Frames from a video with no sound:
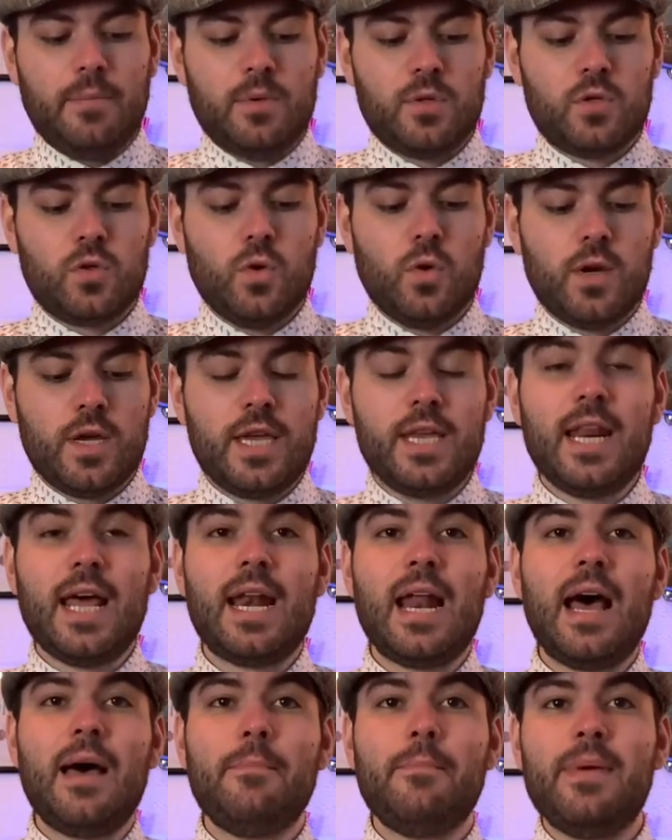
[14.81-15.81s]
So
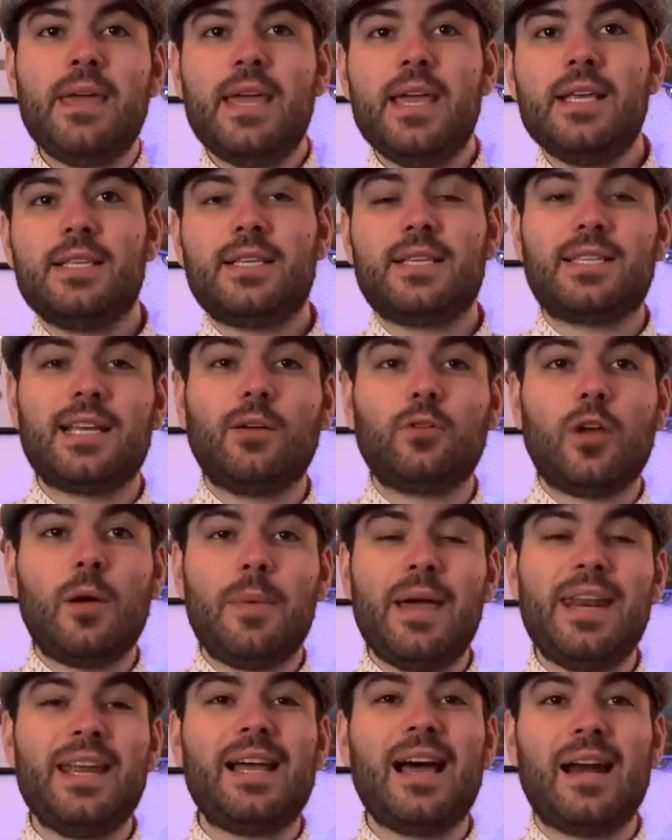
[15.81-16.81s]
Hinaram is South
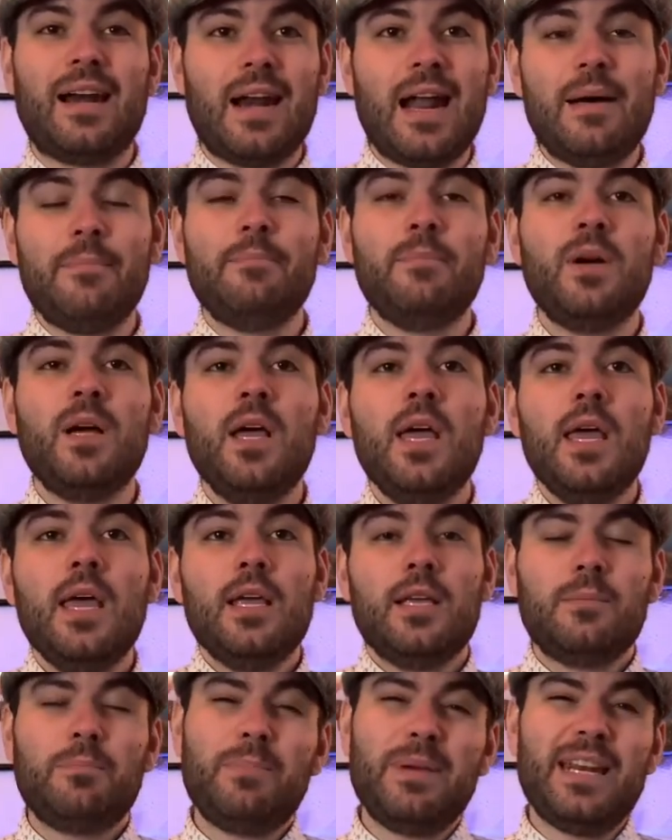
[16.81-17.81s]
American rum,
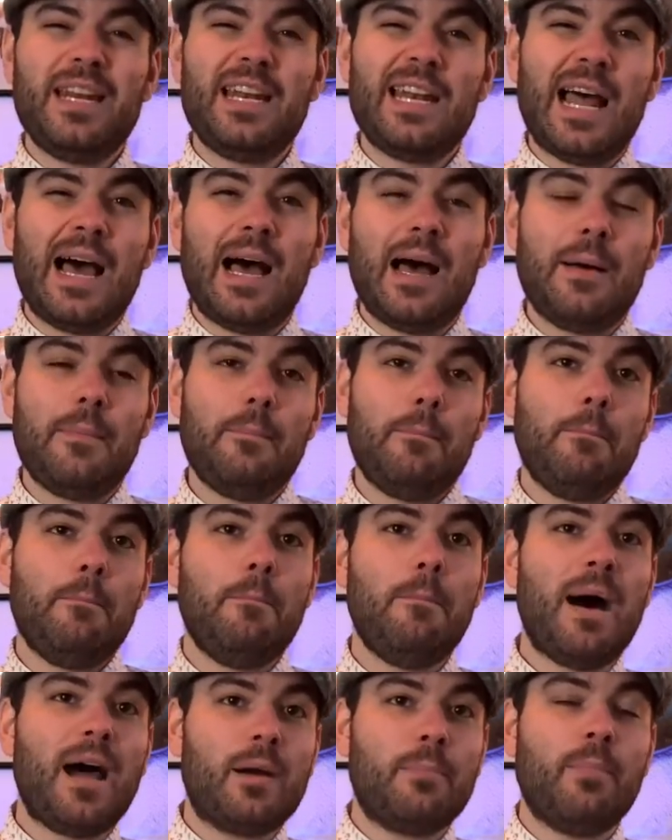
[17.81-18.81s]
been in a
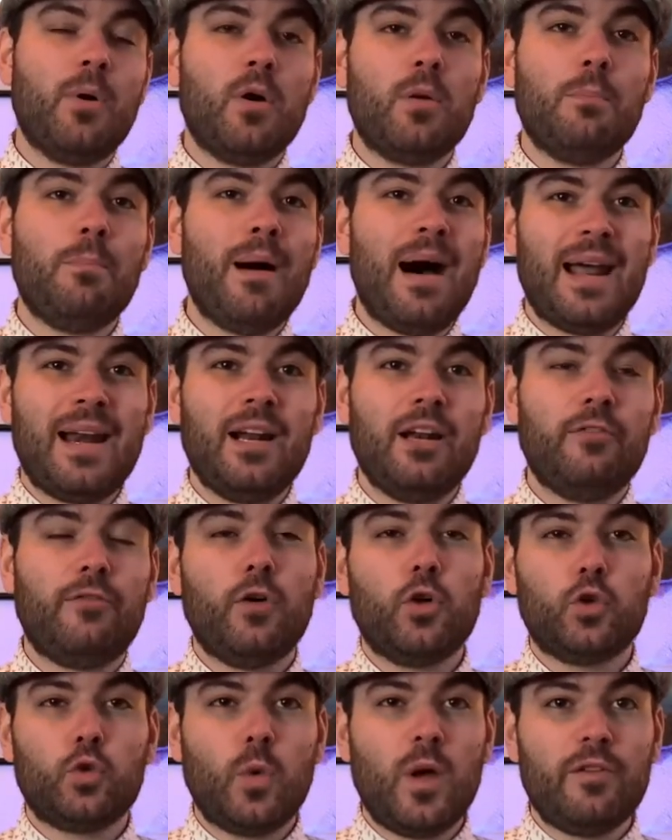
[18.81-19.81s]
bourbon barrel for
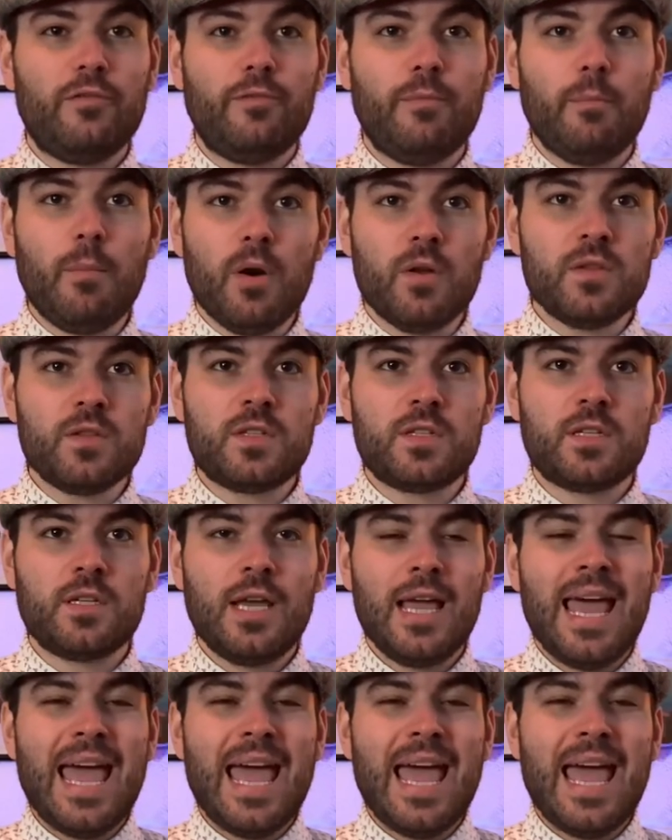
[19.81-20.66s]
twelve months,